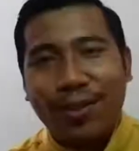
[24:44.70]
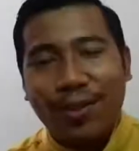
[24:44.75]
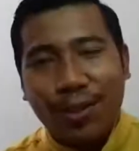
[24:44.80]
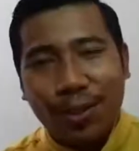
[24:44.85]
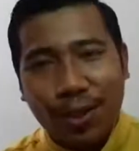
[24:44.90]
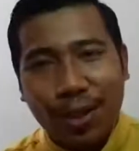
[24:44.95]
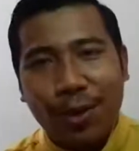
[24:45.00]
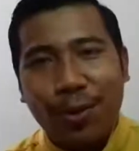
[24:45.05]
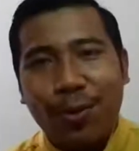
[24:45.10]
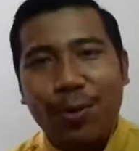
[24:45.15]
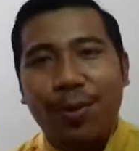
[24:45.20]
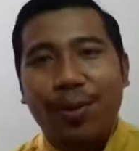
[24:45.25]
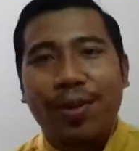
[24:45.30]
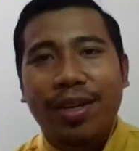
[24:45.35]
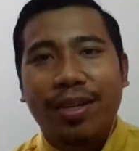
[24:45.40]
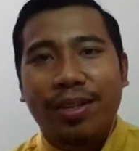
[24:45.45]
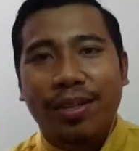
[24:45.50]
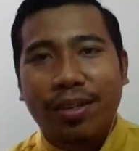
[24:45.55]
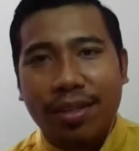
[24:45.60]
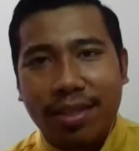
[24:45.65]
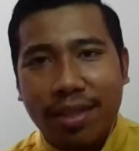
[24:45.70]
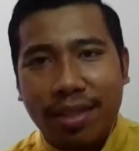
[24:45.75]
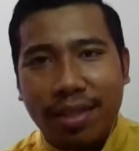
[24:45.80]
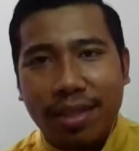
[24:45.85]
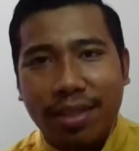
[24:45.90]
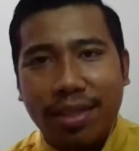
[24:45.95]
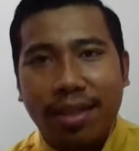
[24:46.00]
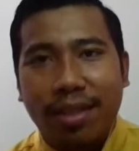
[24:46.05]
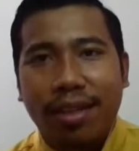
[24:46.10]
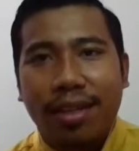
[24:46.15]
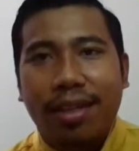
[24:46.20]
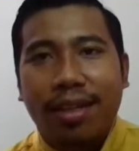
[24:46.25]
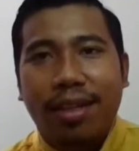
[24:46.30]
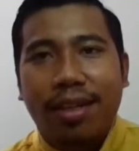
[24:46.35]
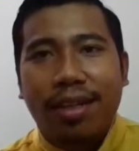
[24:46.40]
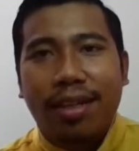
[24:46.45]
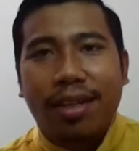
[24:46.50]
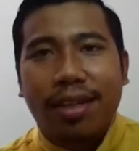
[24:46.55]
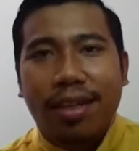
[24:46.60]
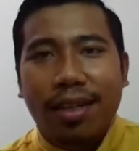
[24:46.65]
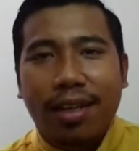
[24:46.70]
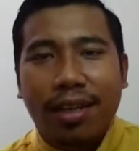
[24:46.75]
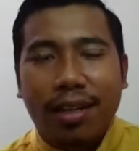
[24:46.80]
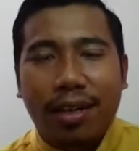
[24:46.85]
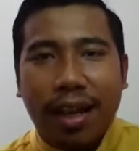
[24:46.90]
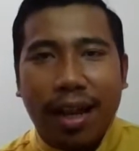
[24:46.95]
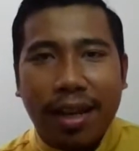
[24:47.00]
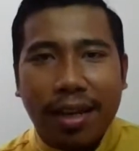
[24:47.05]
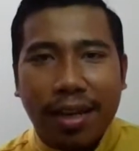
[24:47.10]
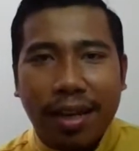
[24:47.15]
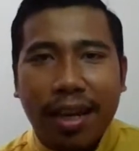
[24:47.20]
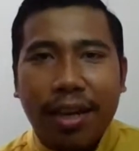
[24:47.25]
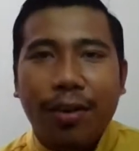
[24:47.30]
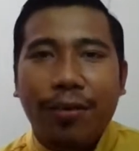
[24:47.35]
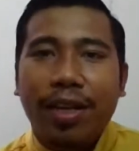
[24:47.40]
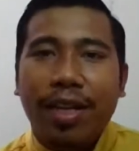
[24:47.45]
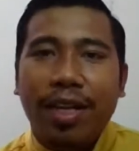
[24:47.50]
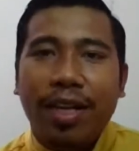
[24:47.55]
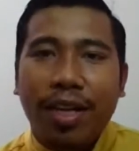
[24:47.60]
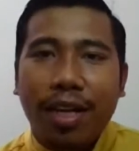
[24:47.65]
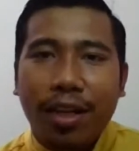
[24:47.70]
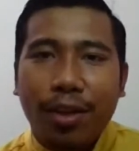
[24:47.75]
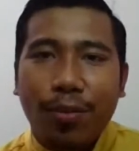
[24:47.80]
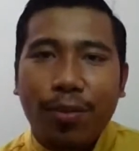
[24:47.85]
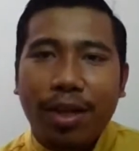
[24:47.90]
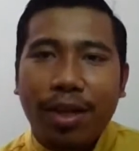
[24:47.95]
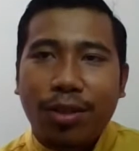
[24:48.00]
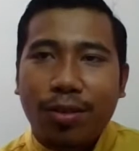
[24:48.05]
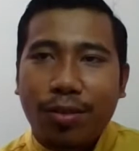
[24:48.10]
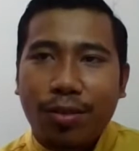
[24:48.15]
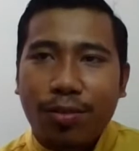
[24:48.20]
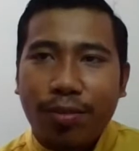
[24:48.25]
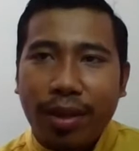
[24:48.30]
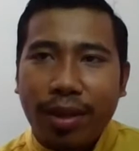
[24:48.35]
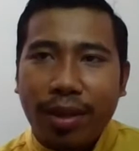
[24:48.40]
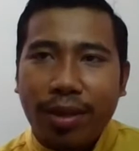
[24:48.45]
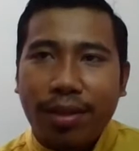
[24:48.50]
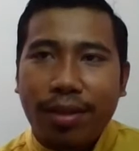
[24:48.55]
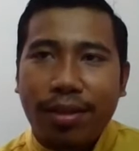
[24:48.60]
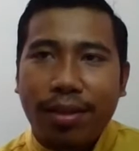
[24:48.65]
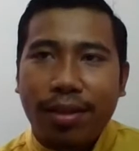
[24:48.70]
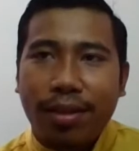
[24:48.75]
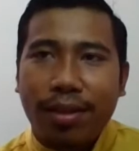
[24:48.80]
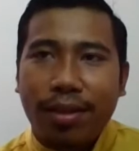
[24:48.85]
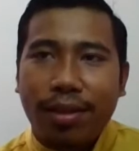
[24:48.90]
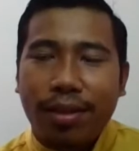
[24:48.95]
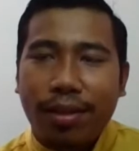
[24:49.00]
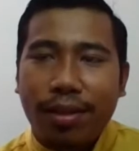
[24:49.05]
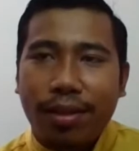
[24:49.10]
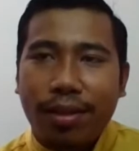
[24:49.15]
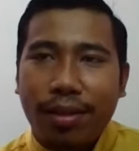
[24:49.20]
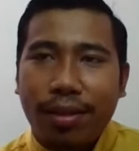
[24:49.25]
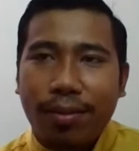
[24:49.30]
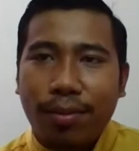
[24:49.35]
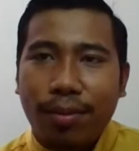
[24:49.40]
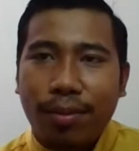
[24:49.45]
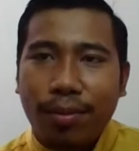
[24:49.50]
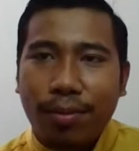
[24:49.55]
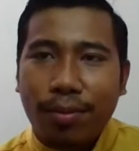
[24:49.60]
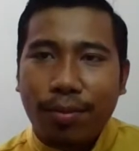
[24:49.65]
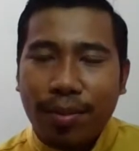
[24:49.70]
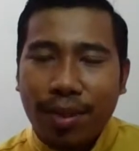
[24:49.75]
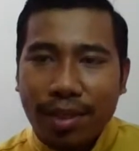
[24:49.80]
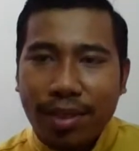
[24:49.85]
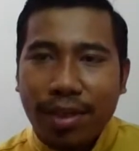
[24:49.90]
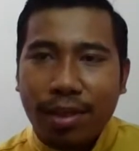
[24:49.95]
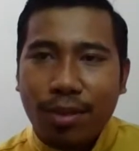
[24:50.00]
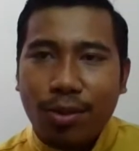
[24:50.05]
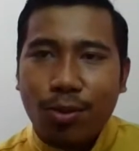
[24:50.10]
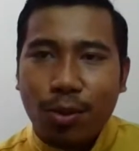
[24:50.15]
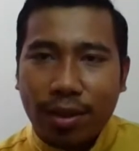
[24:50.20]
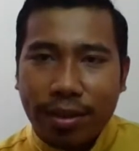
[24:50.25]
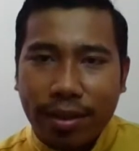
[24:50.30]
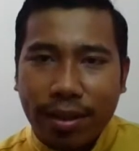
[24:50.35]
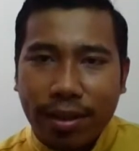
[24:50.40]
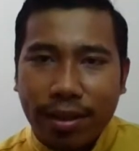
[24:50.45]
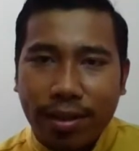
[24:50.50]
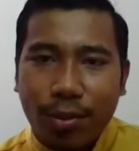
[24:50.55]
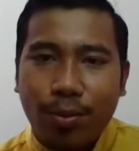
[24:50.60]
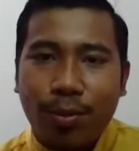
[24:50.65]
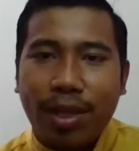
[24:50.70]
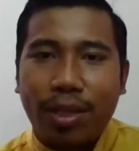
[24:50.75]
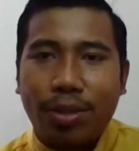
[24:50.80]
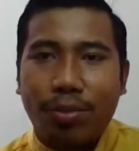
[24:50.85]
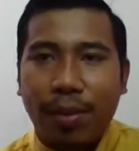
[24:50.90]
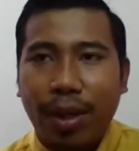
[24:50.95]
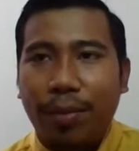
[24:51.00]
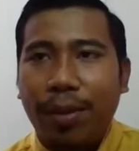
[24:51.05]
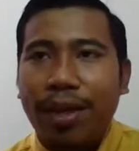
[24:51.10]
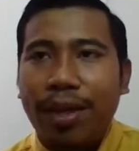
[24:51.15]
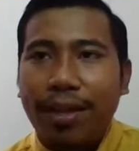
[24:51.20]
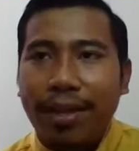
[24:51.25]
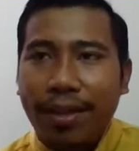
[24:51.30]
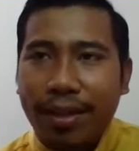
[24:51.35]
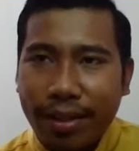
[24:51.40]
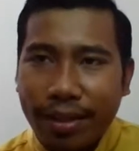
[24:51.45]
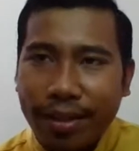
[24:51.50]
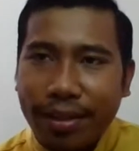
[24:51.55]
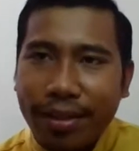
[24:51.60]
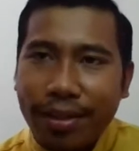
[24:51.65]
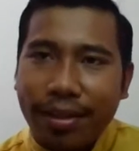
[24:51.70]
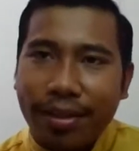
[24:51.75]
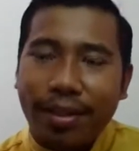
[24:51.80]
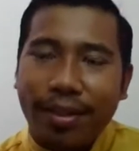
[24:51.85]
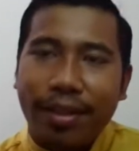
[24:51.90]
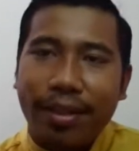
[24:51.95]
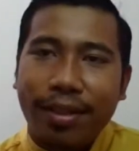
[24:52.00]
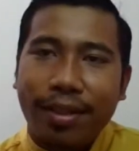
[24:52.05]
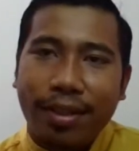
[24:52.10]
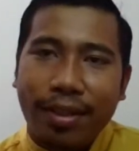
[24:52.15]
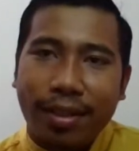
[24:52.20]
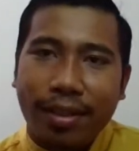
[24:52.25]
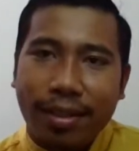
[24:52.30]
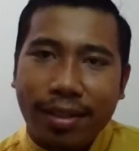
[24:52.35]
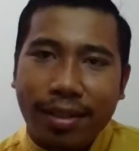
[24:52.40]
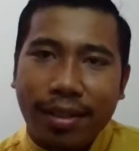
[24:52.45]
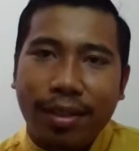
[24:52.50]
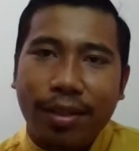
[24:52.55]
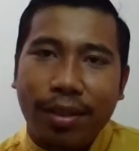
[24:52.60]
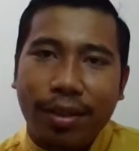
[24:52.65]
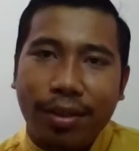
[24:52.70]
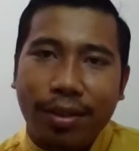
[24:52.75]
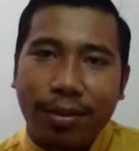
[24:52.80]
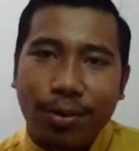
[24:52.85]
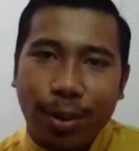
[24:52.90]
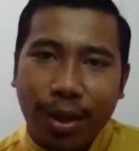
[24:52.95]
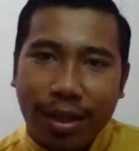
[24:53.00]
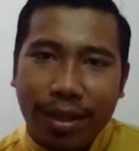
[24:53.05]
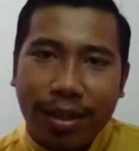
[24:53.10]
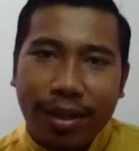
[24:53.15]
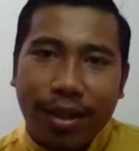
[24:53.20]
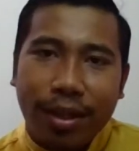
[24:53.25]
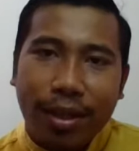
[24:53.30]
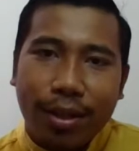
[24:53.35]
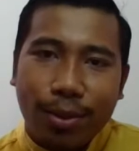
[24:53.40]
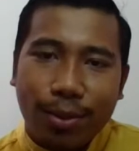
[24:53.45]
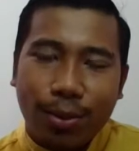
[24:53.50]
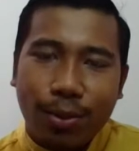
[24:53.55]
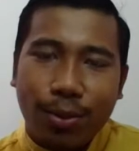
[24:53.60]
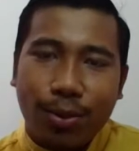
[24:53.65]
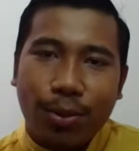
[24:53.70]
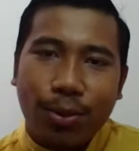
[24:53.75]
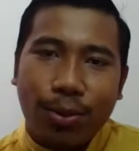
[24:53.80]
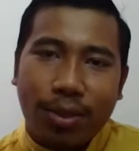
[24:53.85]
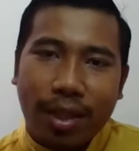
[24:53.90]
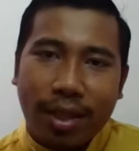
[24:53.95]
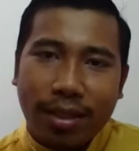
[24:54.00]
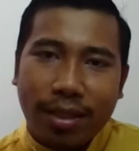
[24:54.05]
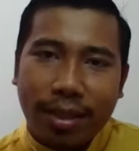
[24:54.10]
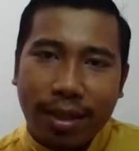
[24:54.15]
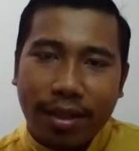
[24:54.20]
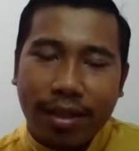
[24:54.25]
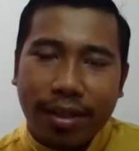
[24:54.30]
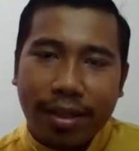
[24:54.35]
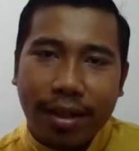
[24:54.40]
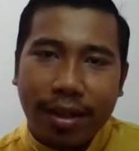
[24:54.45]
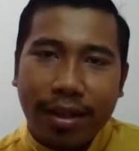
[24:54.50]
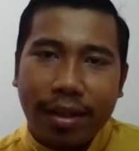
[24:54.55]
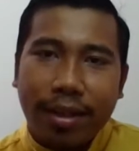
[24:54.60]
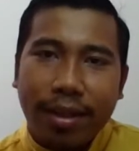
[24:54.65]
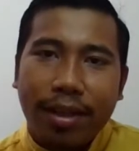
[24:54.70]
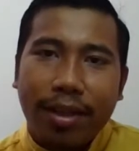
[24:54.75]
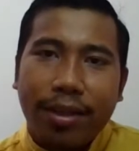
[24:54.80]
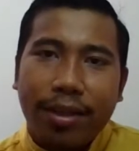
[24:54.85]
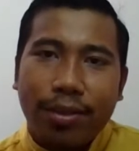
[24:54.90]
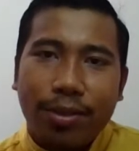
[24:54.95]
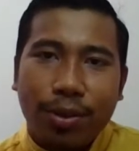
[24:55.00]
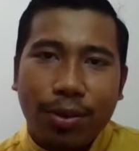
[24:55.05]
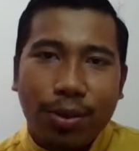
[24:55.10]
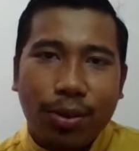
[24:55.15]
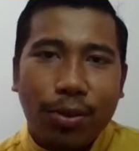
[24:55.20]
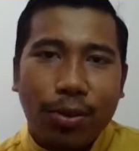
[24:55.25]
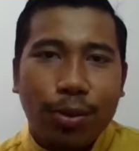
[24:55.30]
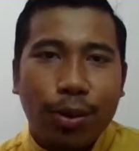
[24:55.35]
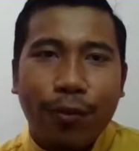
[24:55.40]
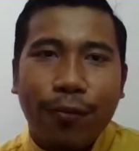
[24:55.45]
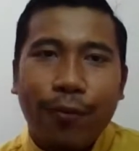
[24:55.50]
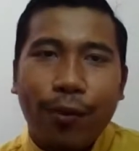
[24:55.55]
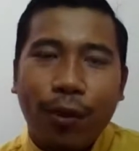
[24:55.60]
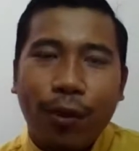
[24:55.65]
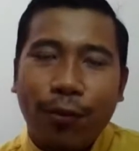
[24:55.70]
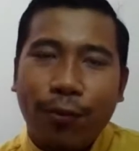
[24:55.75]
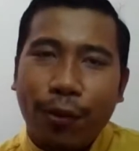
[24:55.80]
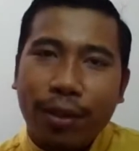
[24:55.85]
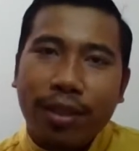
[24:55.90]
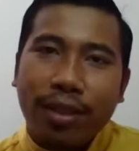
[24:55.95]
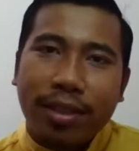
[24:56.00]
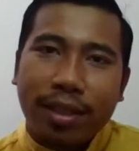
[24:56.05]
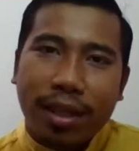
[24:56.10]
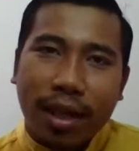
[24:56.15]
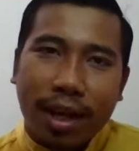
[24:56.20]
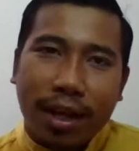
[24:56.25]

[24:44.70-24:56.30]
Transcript: So that will be my concern. At the end of the day, you must make the business work lah. You must make money lah in easy way to translate, right? So don't fall for the